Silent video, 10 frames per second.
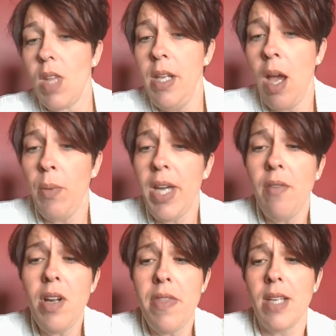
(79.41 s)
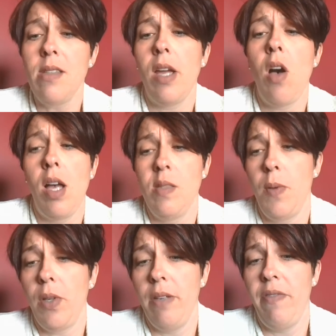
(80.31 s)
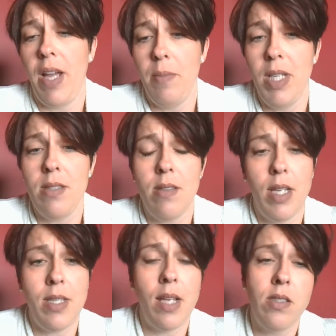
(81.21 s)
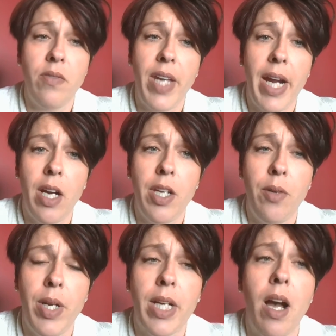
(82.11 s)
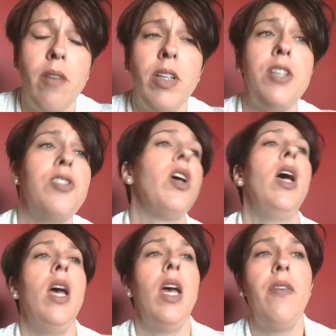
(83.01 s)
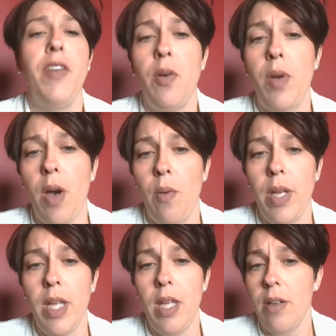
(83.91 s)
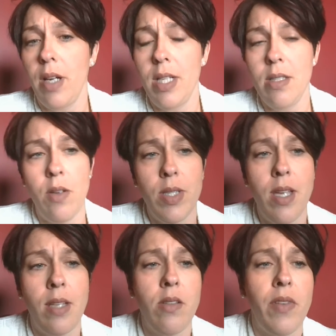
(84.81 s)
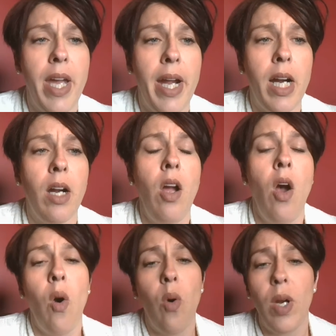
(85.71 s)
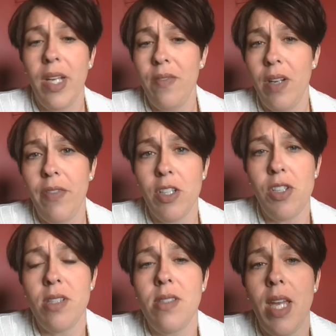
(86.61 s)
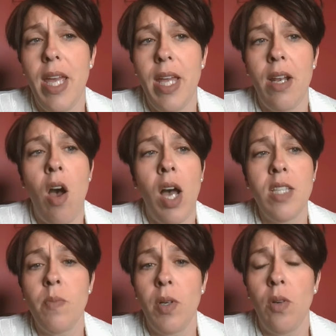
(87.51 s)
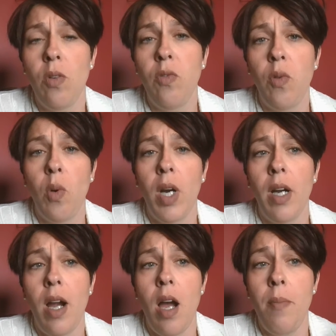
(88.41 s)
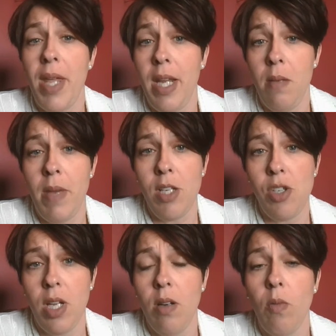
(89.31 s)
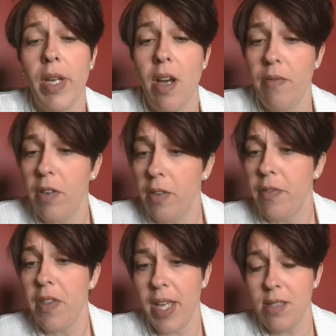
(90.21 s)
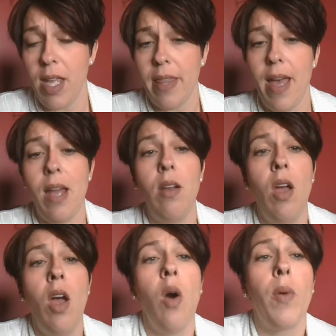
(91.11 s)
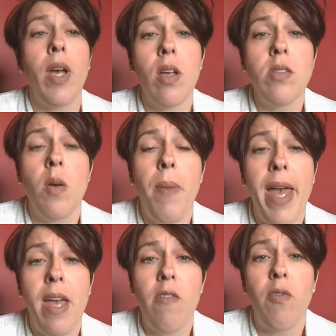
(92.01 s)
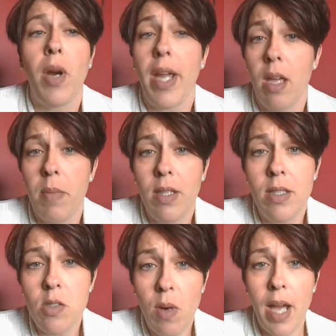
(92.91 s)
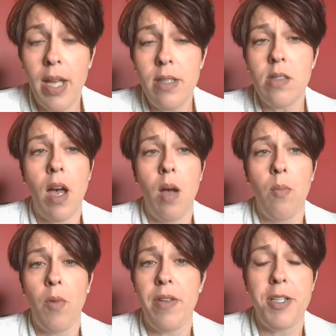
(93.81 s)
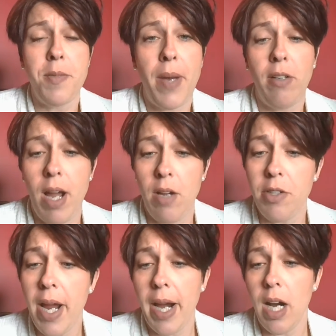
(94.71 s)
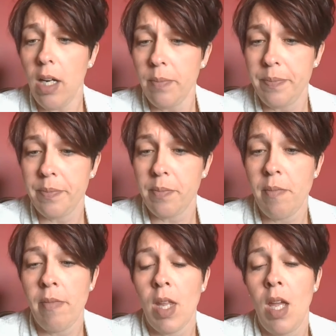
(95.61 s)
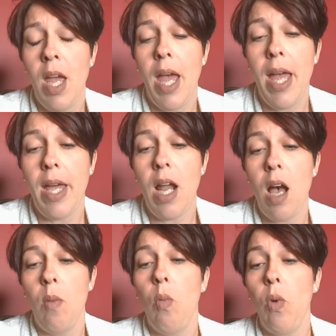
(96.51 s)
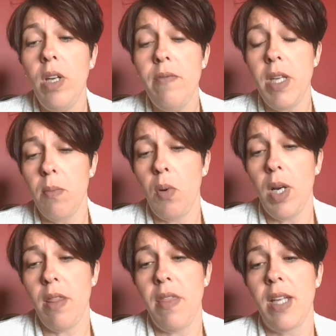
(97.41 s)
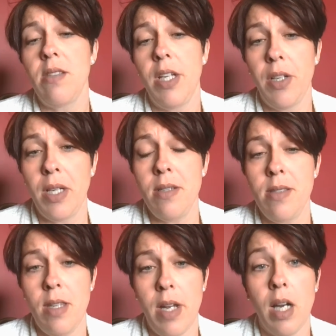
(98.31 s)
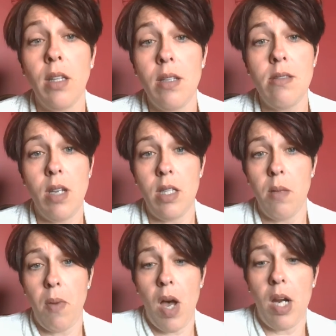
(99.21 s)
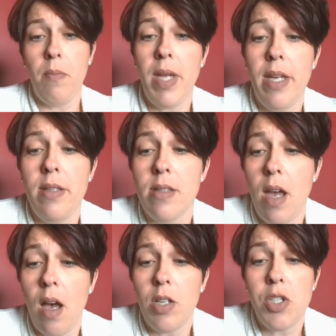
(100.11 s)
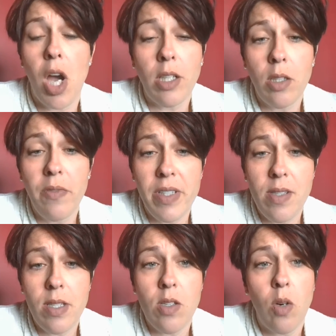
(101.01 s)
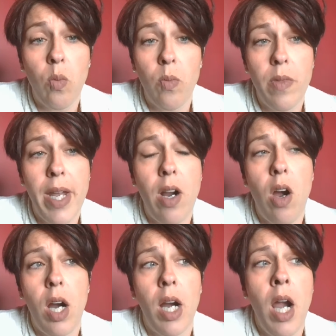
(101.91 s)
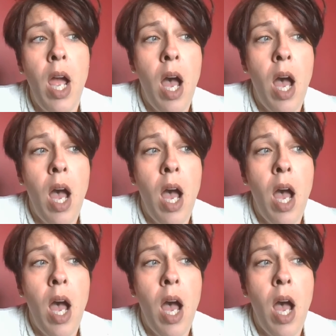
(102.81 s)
Now, we cover things like hospital confinements, intensive care unit coverage, if you go either into intensive care or even if you're just in hospital for an admission. We cover for things like that. We also pay for ambulance rides, whether it's by ground or air. And one of the important things that you're going to see there listed at the bottom is doctor visits or that are